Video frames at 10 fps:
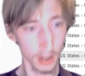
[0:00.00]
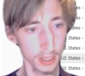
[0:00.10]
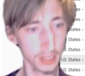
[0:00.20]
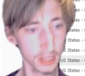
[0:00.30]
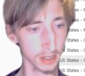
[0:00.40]

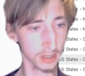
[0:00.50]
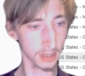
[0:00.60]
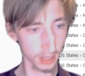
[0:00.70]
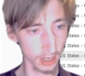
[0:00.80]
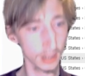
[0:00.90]
because
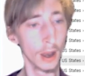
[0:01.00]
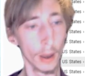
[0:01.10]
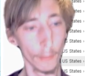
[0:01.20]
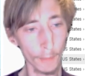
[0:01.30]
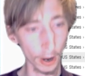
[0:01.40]
this
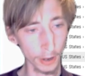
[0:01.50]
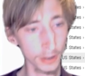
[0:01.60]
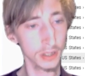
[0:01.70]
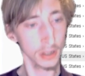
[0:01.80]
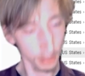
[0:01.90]
models
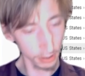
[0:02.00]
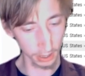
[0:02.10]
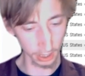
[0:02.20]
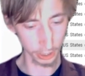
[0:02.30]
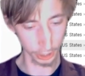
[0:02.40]

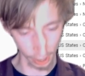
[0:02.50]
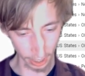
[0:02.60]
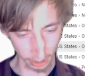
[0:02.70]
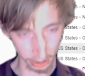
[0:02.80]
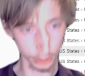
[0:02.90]
could
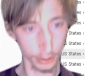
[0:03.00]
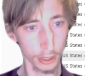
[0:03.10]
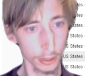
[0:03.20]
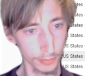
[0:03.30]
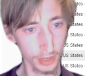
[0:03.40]
change
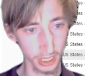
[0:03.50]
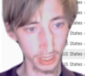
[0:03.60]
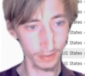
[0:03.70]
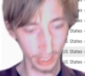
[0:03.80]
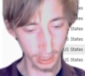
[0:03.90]
because
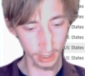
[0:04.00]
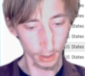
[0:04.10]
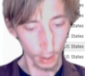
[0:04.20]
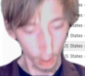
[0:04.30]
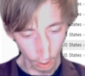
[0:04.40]
we need to
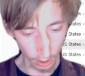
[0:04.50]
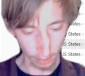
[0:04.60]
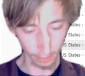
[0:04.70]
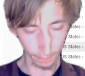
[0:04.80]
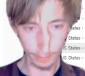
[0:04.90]
look
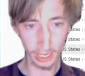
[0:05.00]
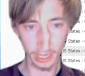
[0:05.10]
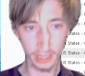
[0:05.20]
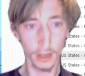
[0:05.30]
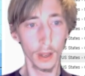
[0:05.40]
because
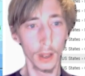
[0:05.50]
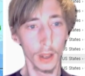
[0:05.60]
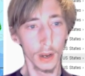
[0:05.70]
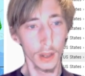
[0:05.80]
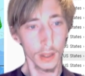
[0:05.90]

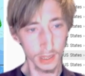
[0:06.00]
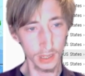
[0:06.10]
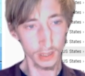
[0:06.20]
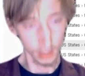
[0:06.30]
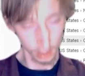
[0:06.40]

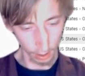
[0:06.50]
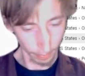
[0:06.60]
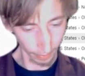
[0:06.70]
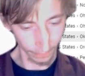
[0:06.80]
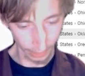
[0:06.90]
this could be
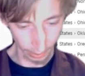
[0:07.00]
very